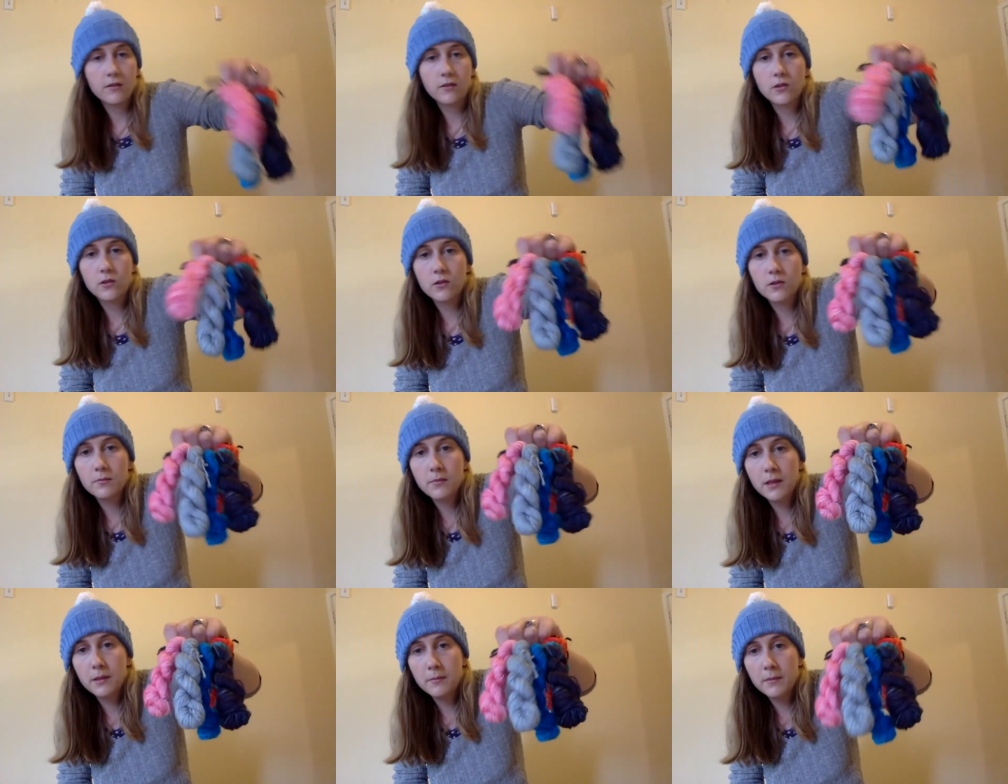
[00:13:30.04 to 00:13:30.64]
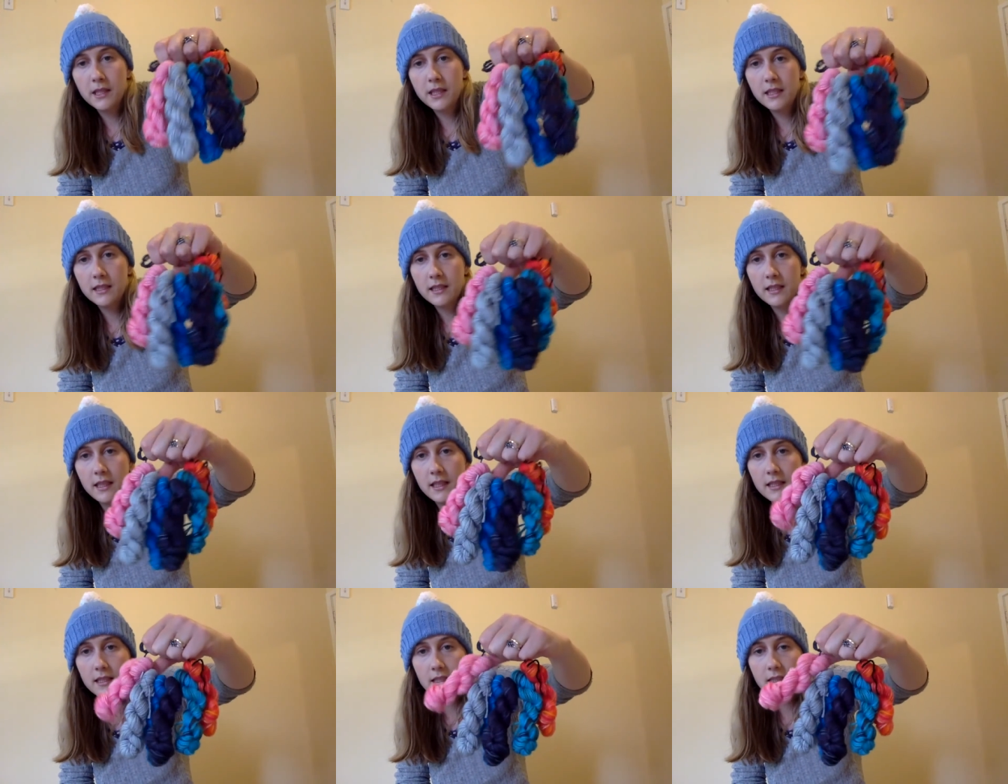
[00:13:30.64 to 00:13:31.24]
of course, my mini
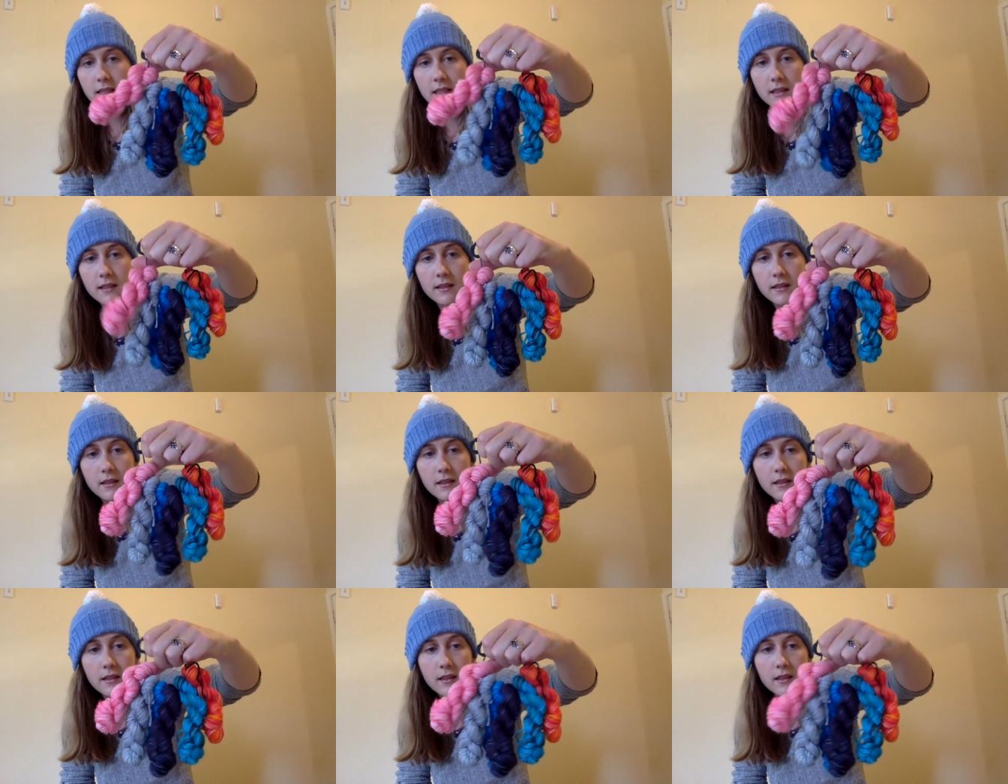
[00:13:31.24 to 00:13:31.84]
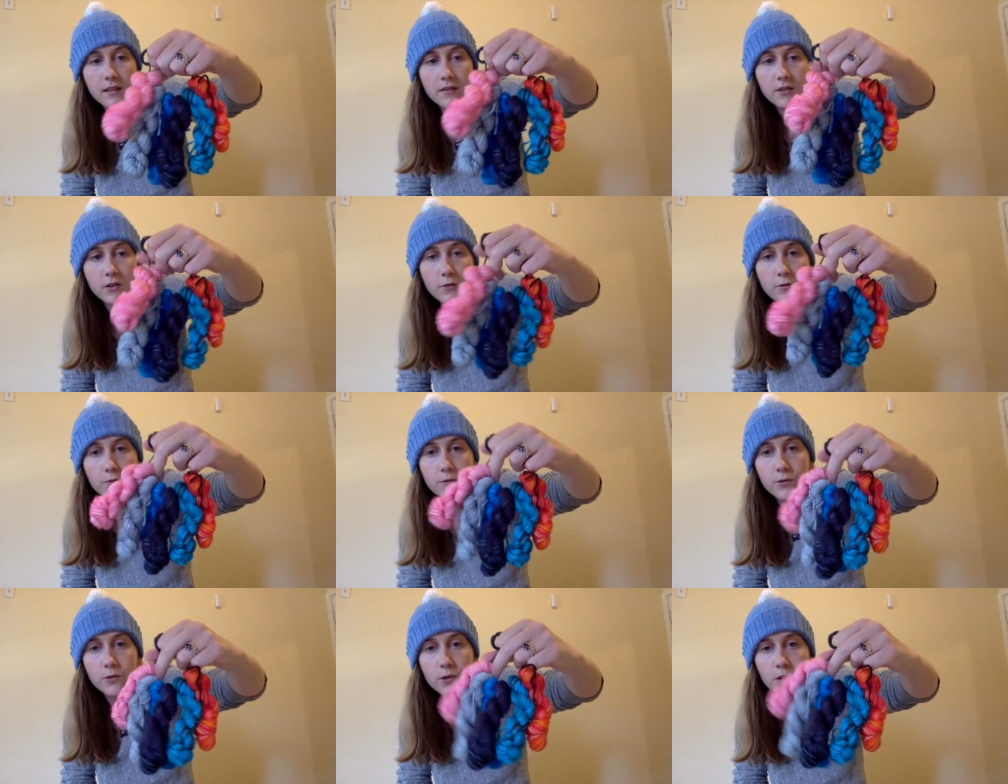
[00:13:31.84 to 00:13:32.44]
skein set, and I think I've got
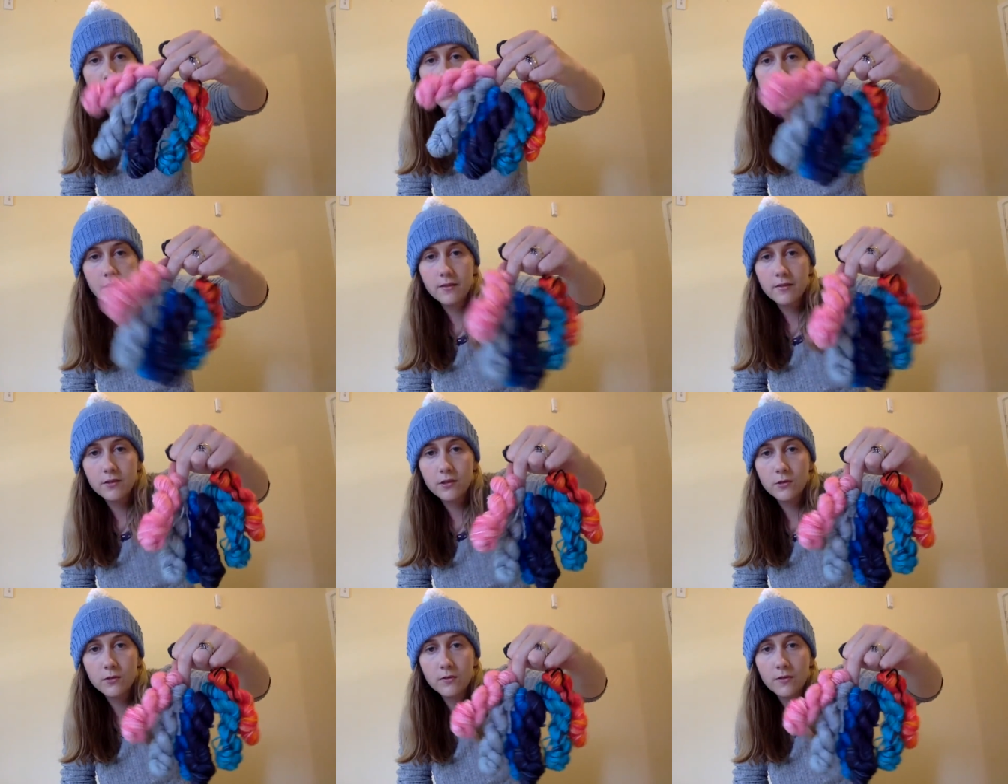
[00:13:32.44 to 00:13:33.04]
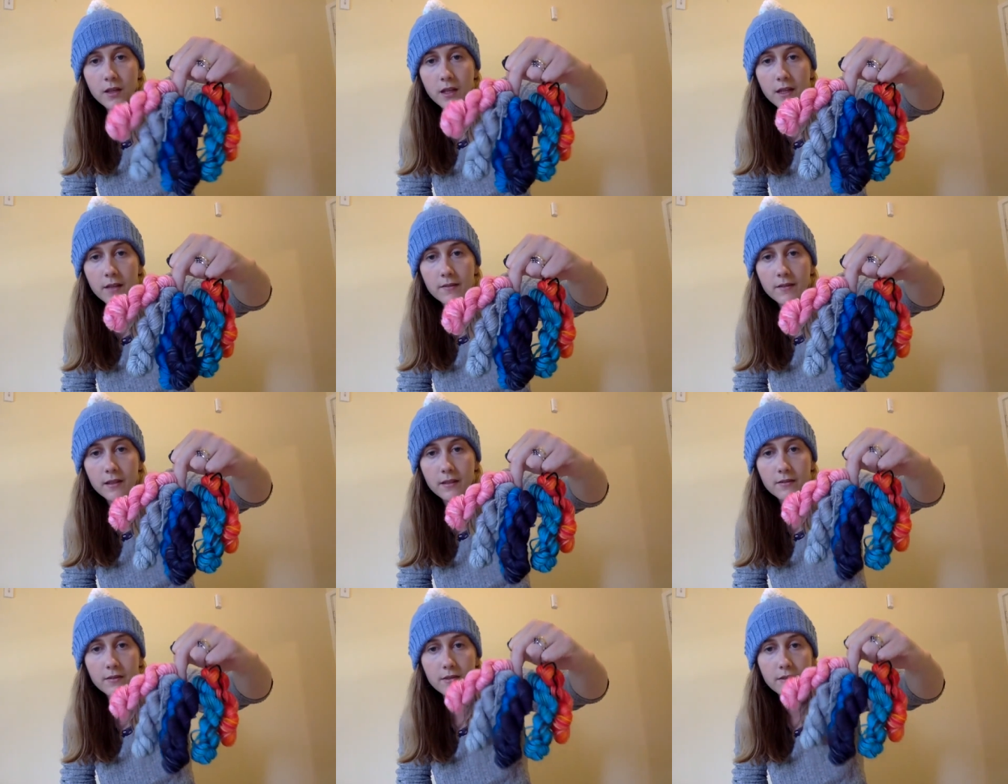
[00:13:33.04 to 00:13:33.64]
four left or five
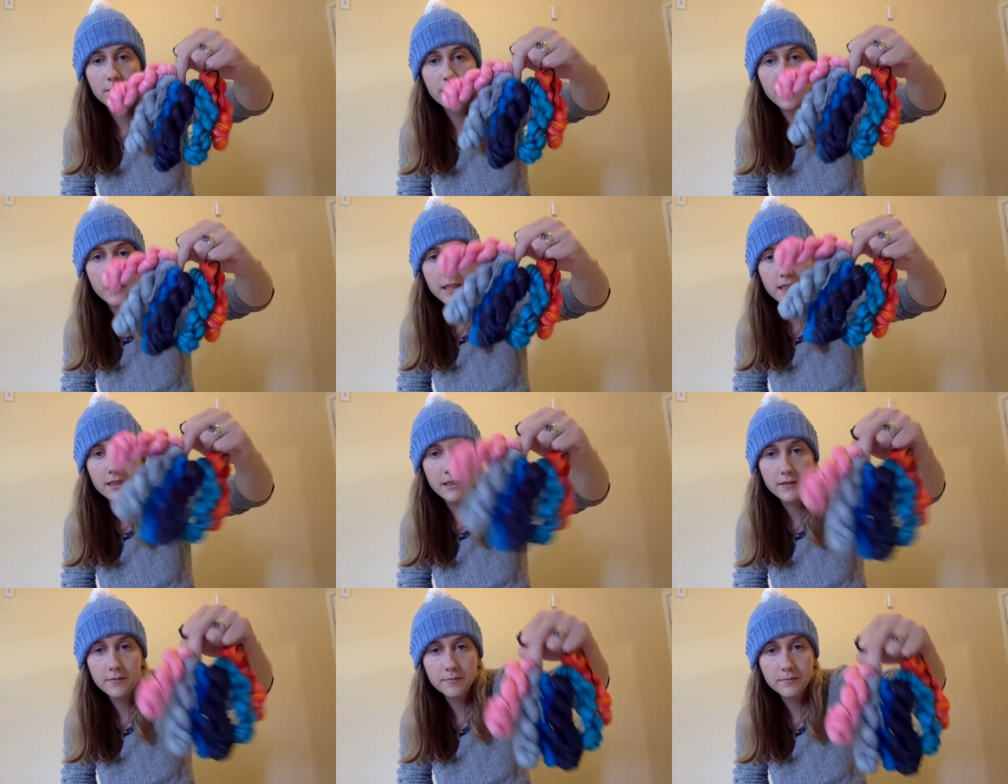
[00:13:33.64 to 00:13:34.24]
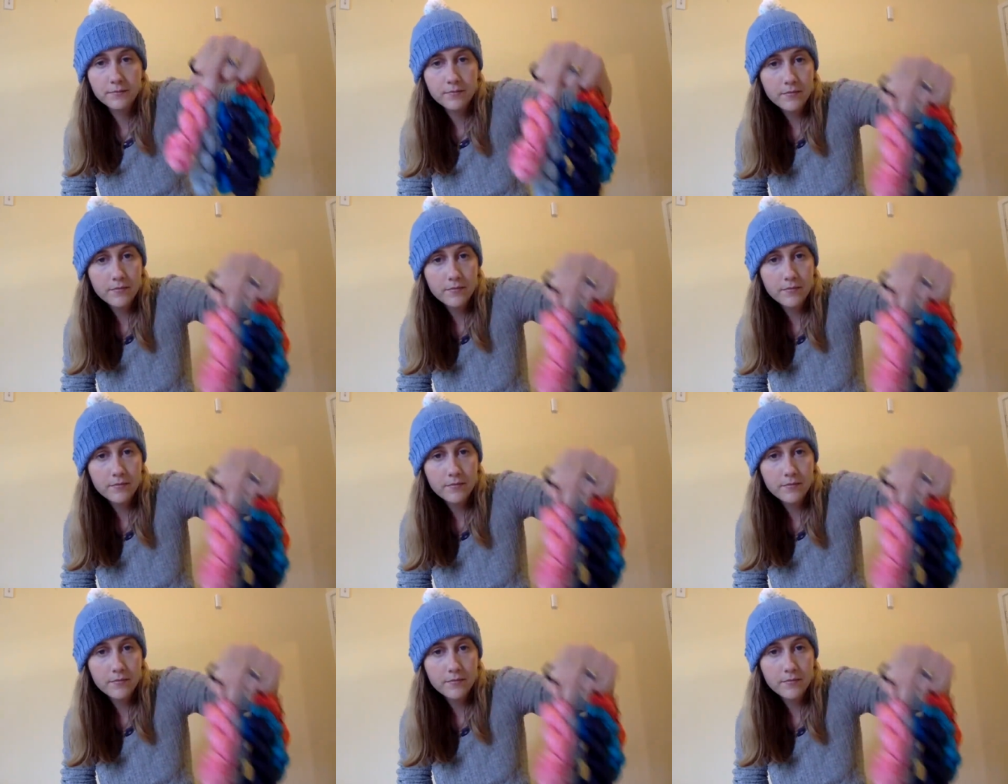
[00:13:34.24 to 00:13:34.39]
left of these.